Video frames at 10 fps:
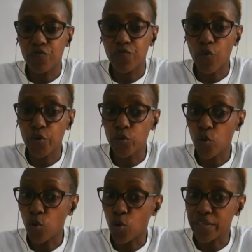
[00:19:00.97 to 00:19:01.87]
for
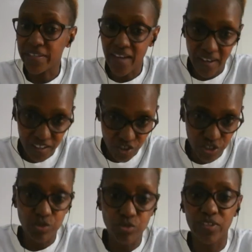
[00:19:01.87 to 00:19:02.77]
your younger
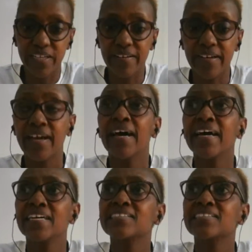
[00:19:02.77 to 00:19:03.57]
children. In